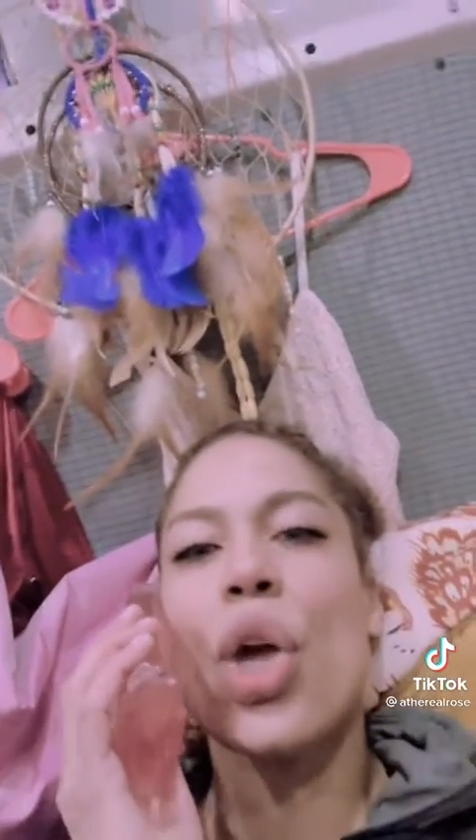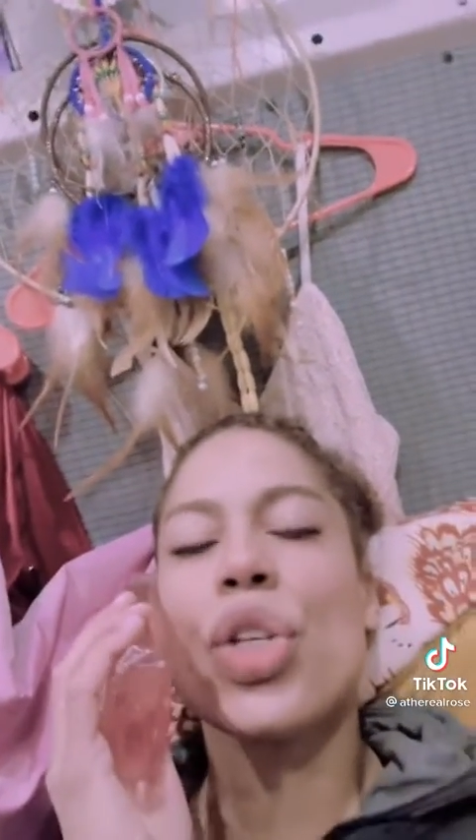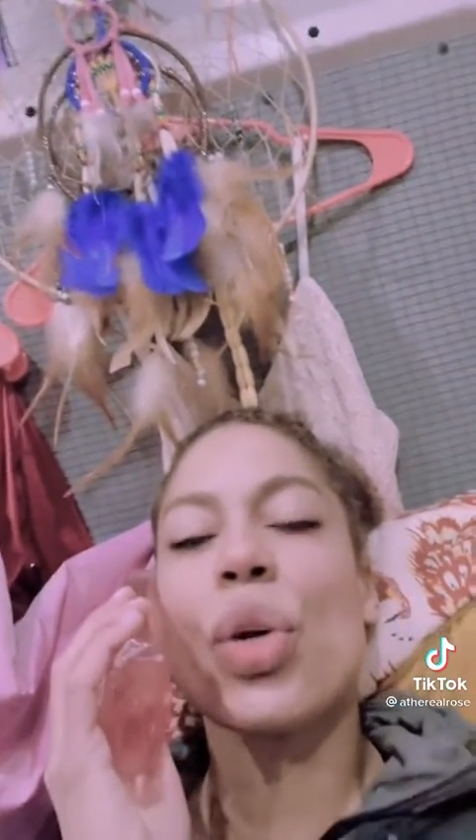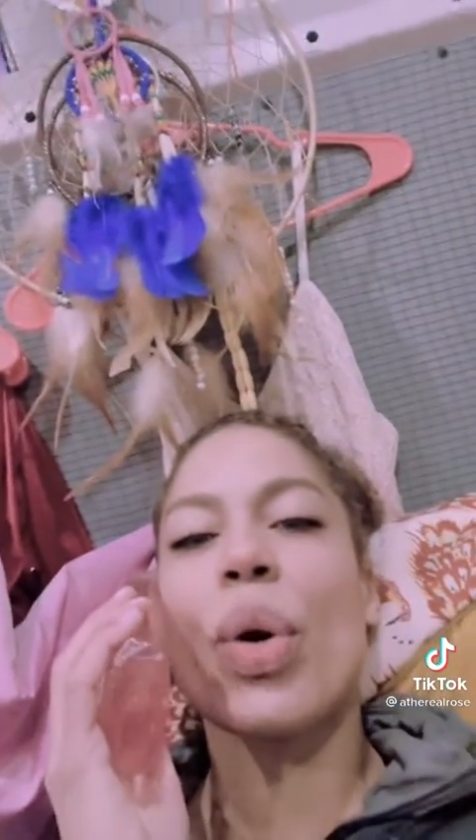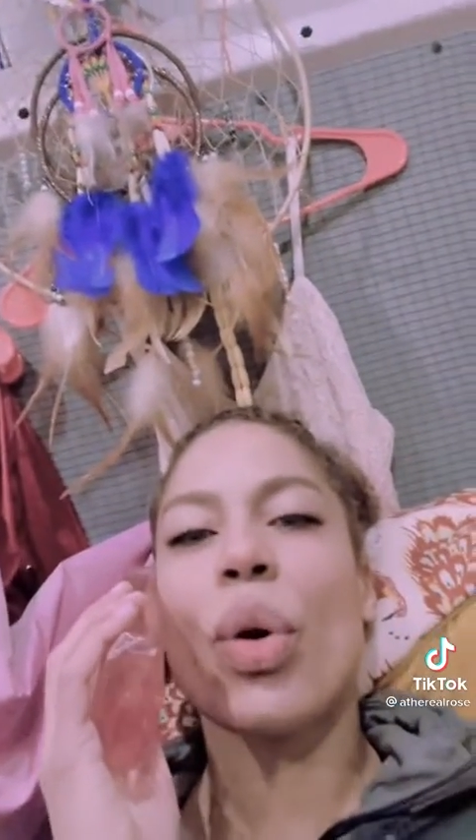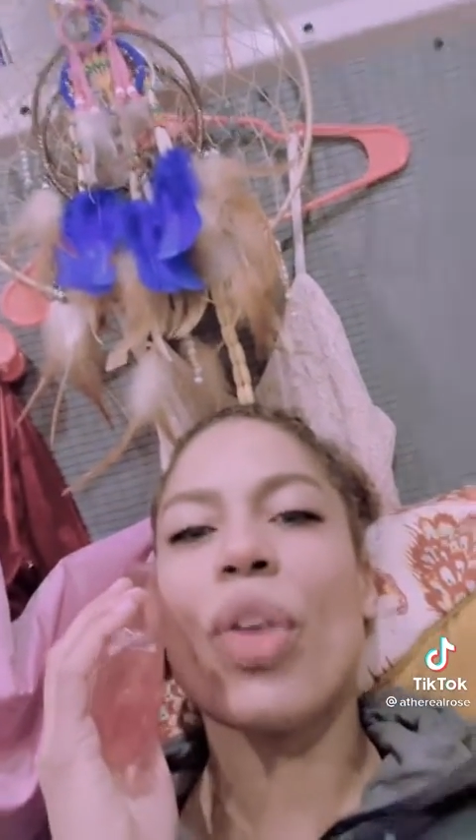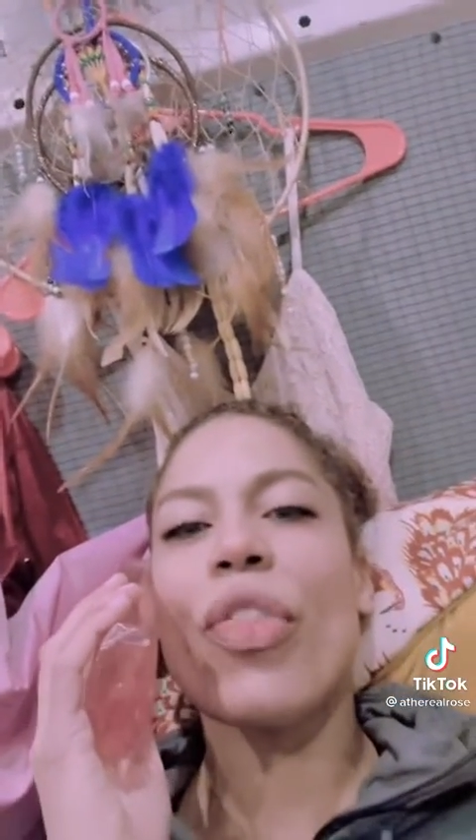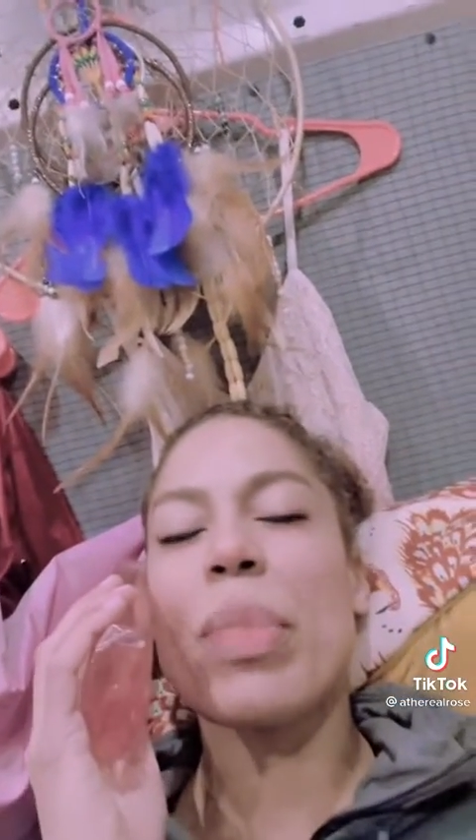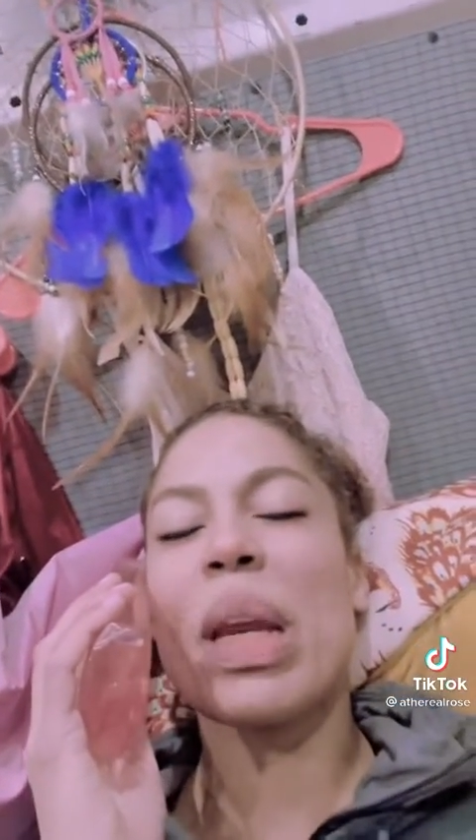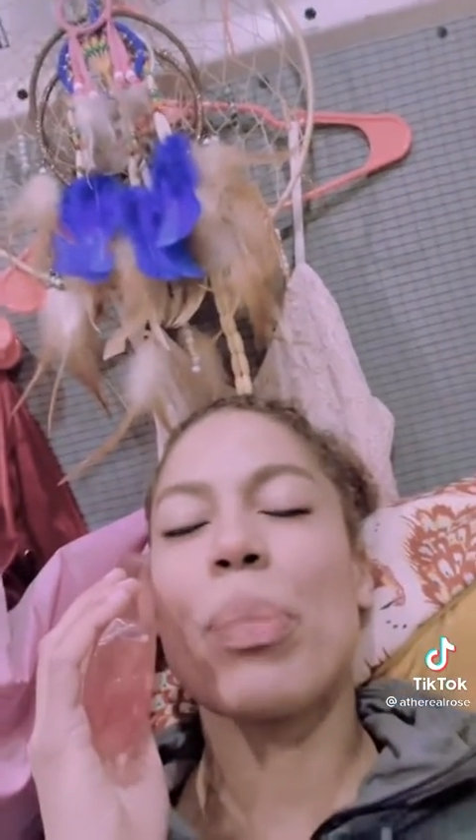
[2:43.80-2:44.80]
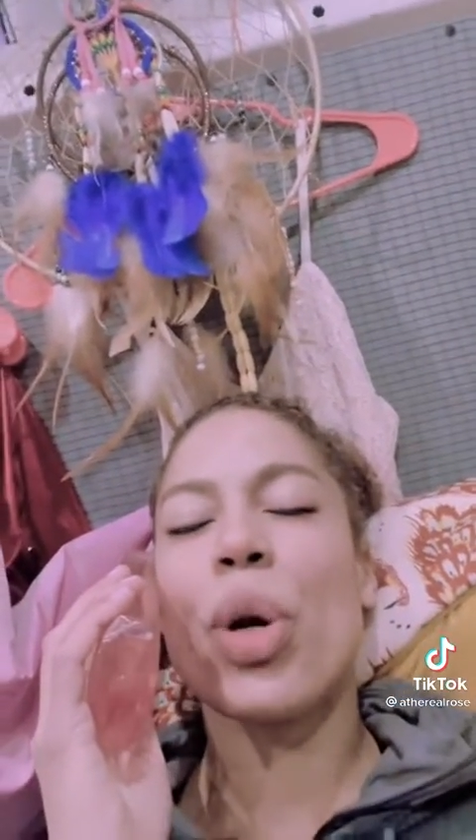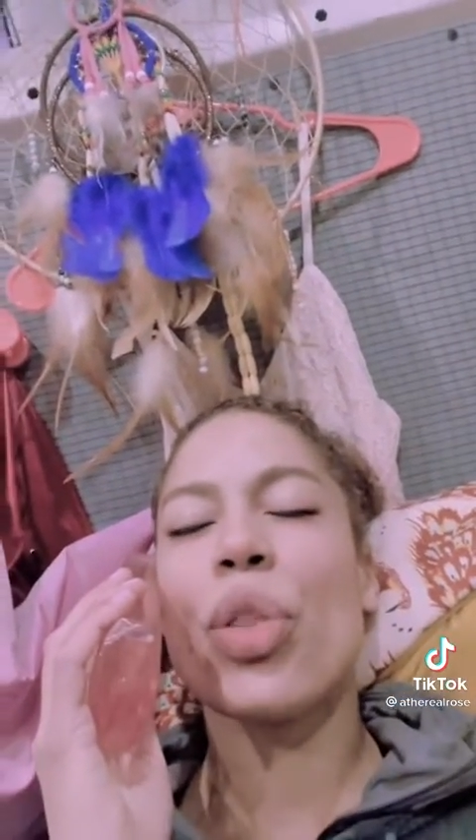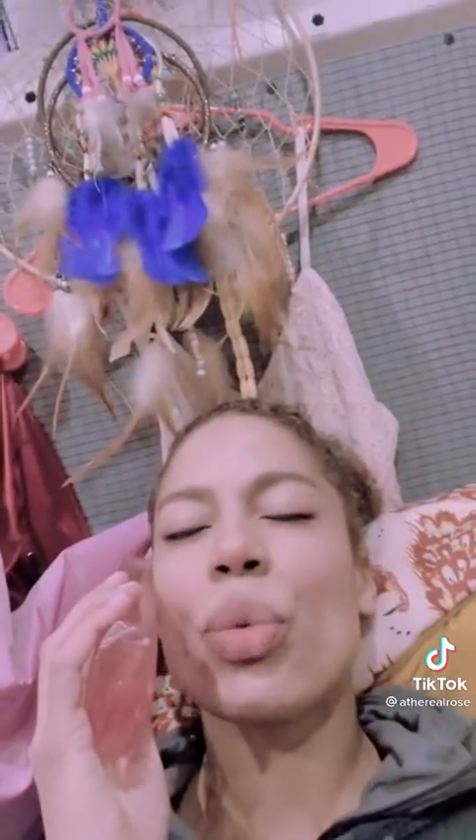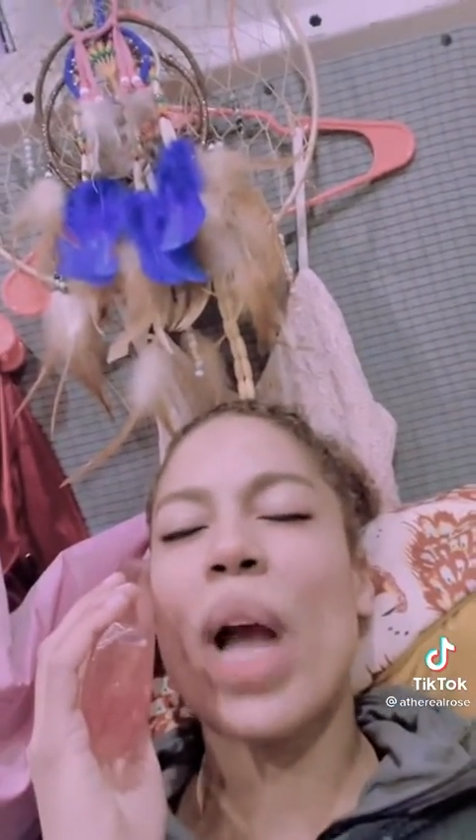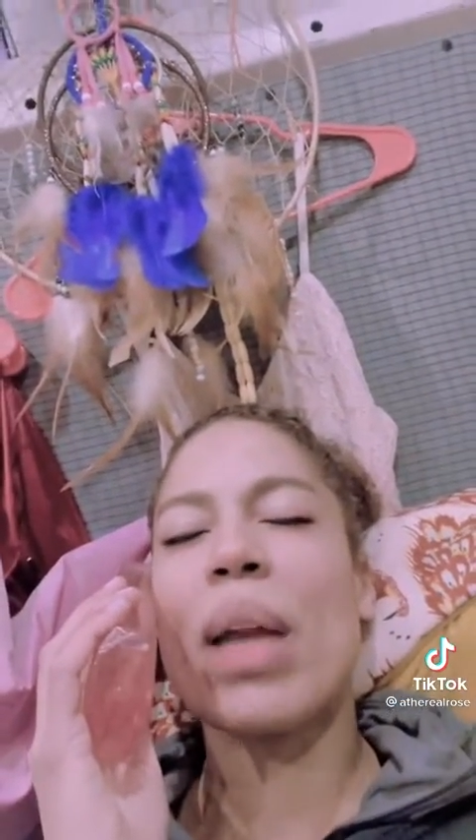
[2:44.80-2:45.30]
So in order for me to book
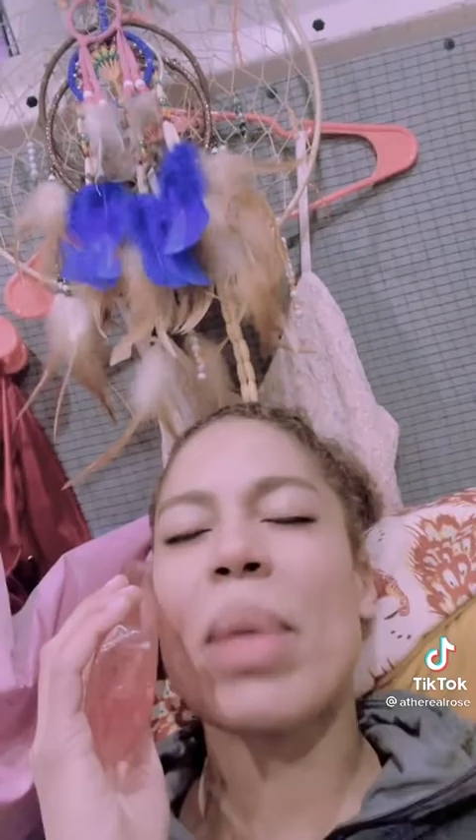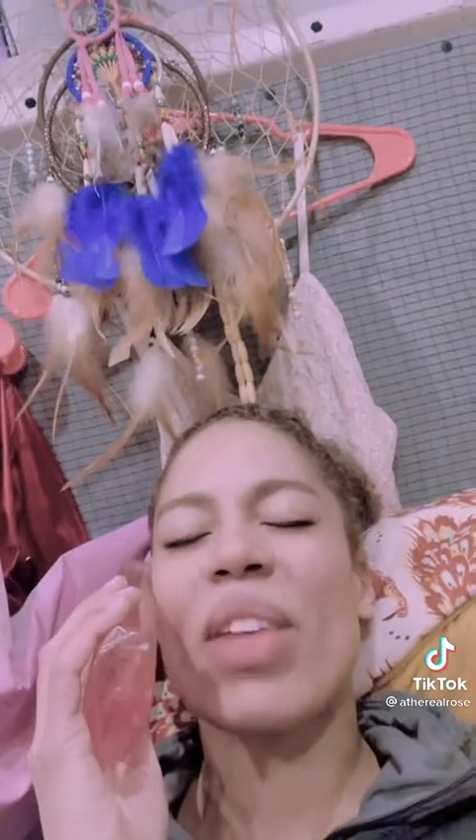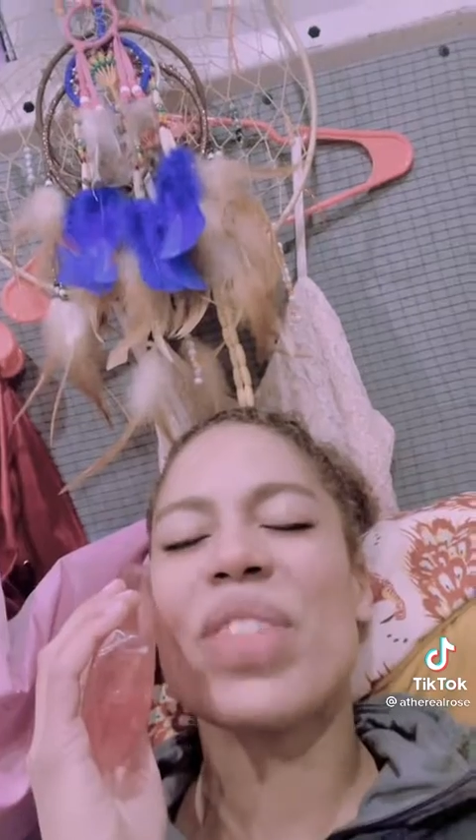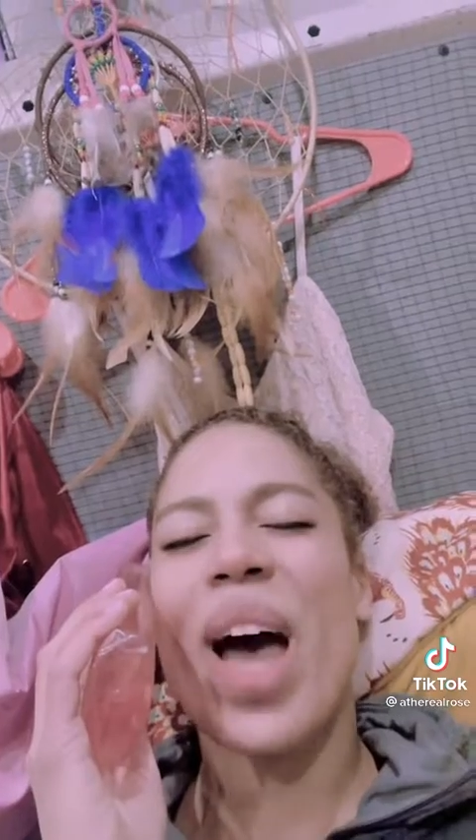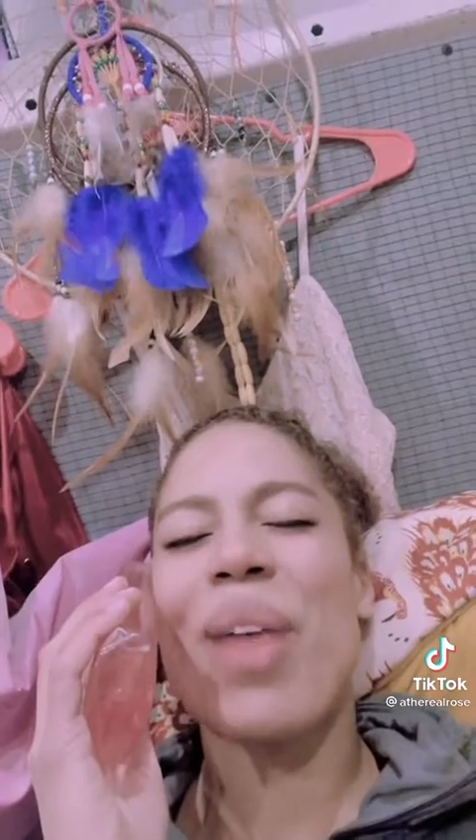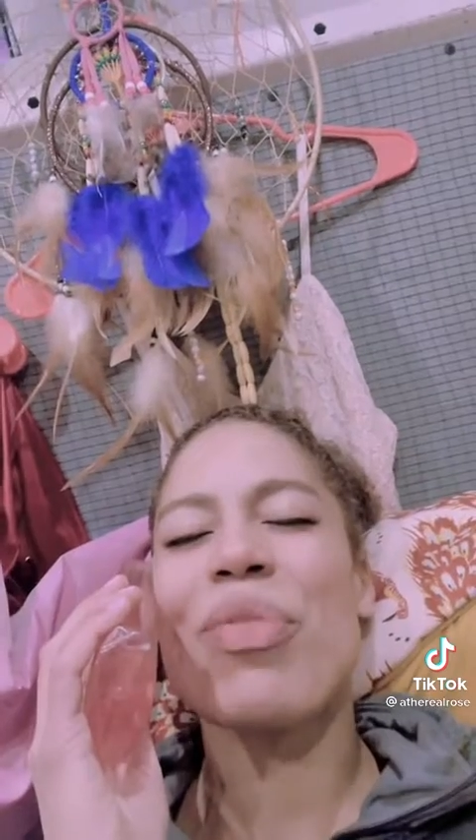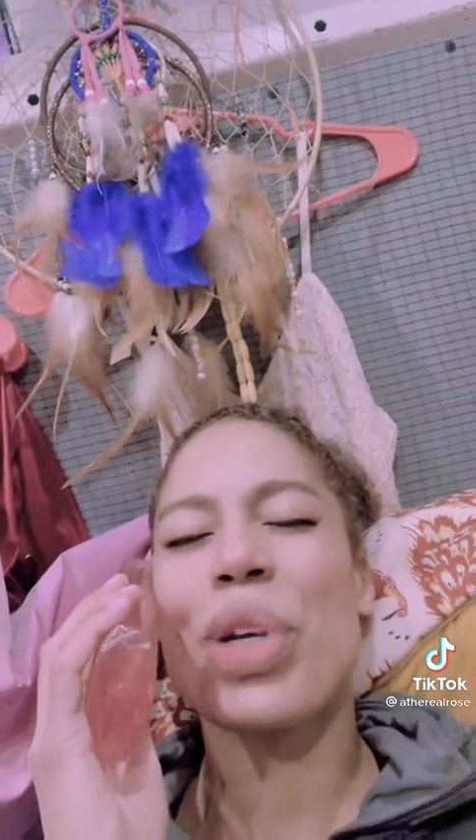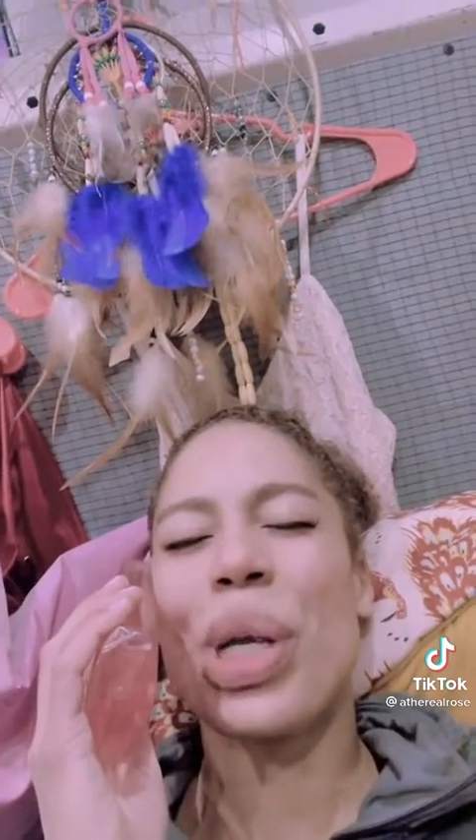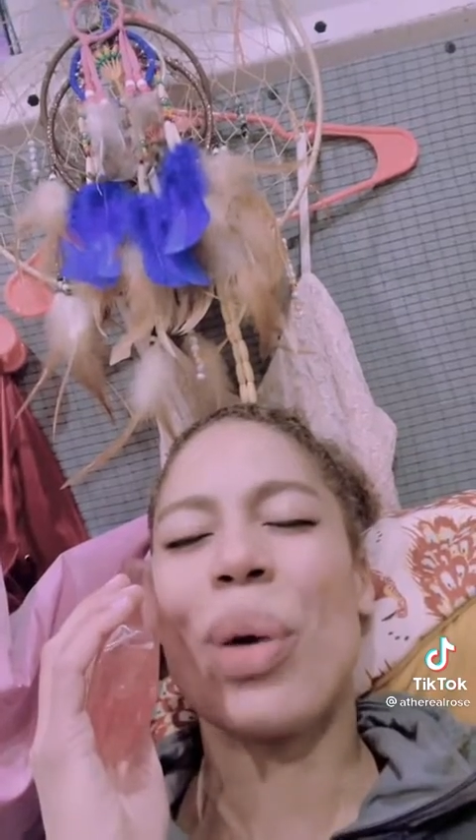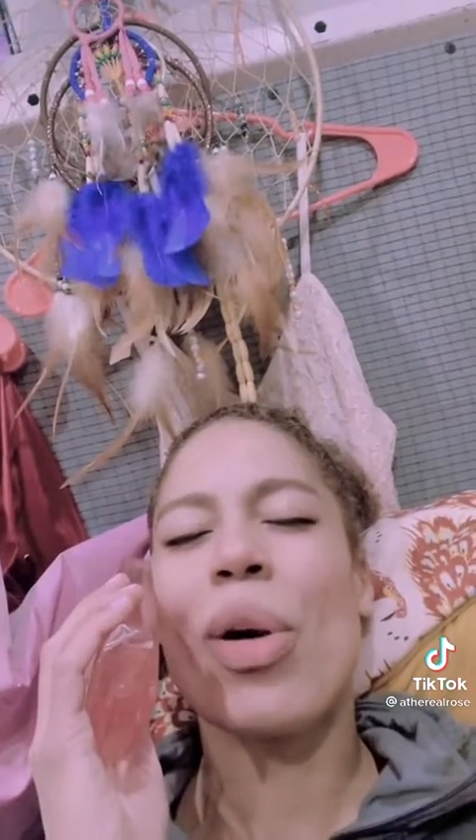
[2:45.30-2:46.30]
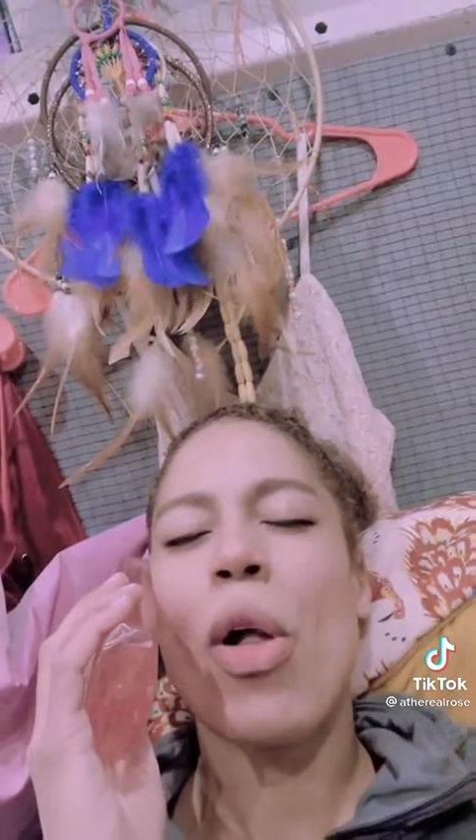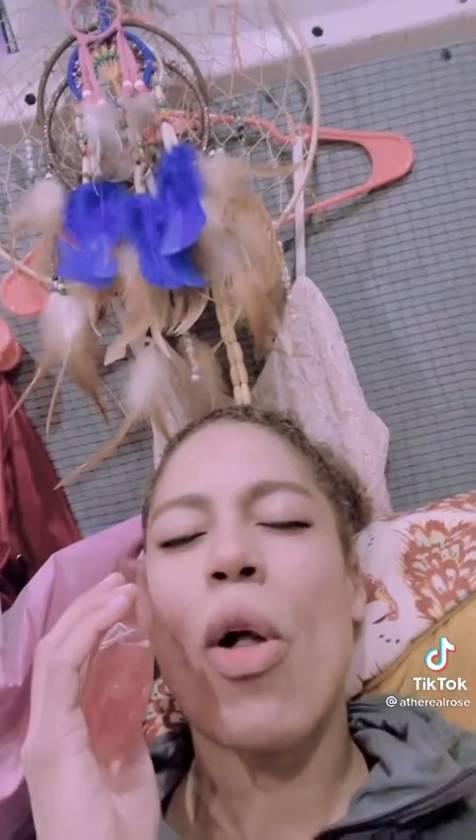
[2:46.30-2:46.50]
the right amount of time for you,